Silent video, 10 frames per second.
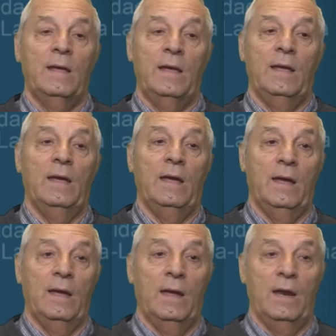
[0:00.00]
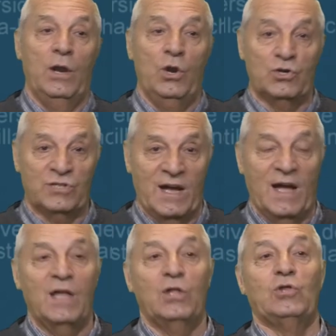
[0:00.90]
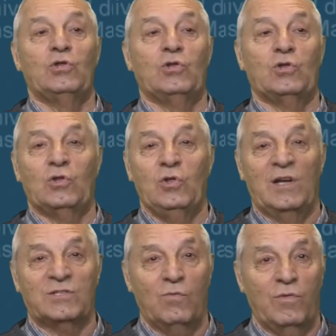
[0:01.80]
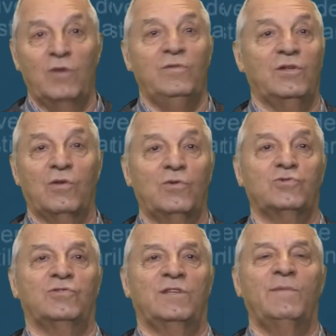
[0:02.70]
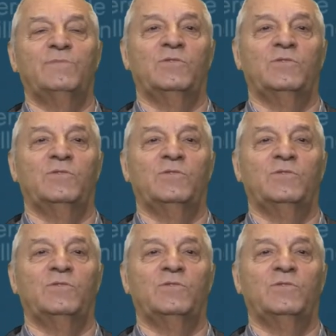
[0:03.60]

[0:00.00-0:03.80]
which is the equation that forces the pivoting with the last column.